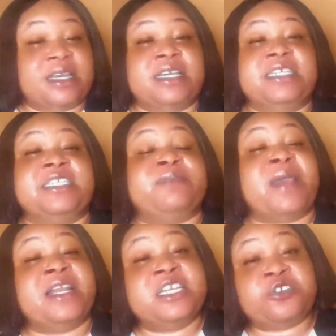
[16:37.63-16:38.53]
It
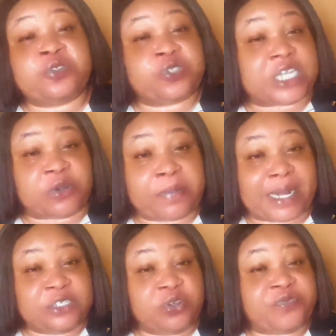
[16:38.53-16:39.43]
may lead you to shadow
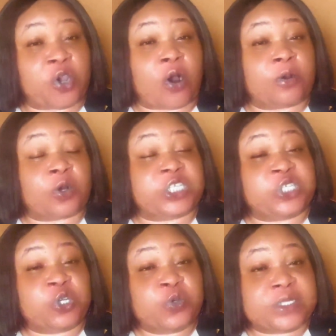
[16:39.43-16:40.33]
ban if you
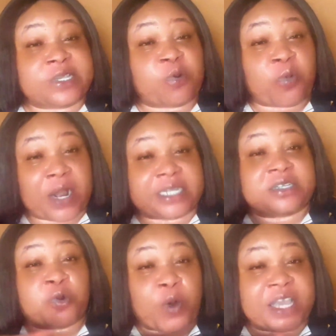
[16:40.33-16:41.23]
continue using
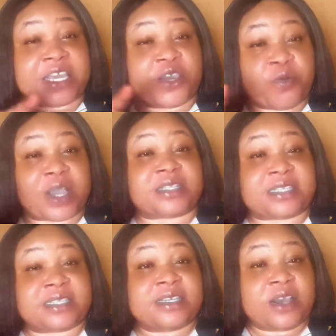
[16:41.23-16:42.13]
one keyword,
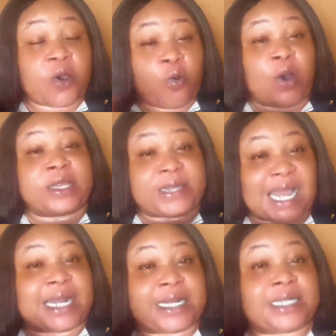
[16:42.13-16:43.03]
one
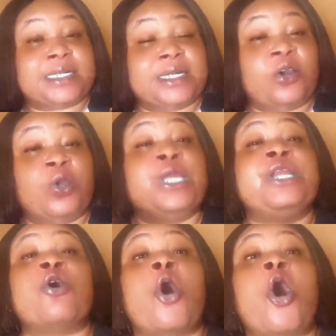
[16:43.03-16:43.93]
tag
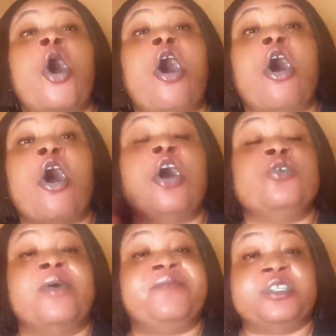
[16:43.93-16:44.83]
in all
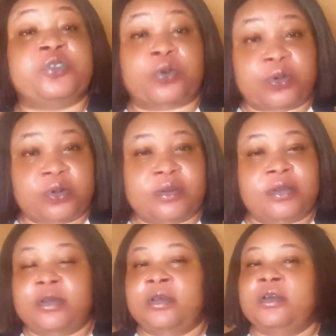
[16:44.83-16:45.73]
your video.
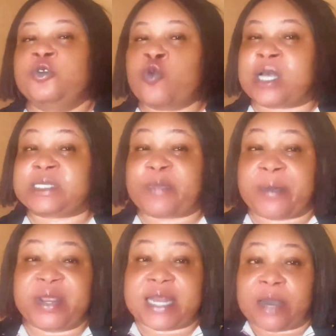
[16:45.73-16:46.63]
You are
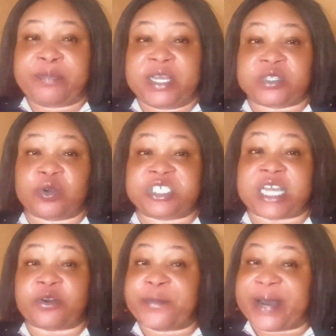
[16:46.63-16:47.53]
spamming that place, so it's
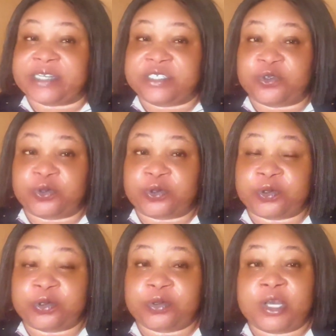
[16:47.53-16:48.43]
shadow banned.
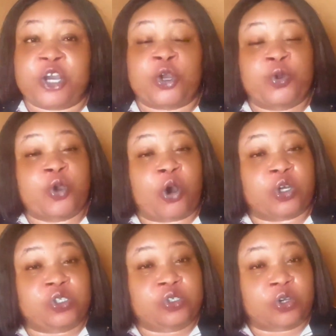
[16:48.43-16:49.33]
Your
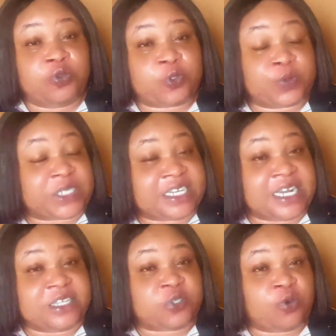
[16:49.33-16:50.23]
YouTube
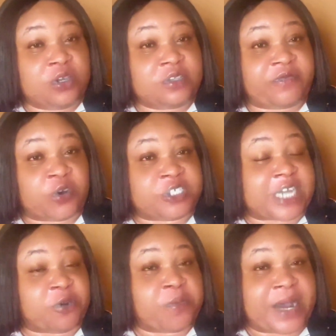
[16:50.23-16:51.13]
channel is going for
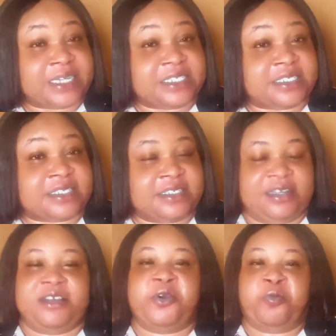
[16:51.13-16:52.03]
shadow banding.
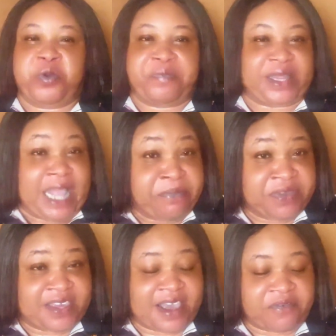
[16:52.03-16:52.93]
We better be
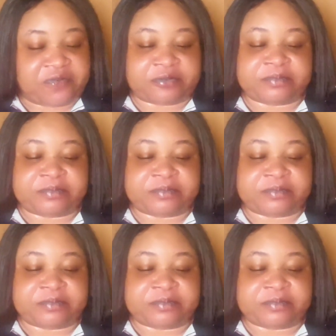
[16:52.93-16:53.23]
careful.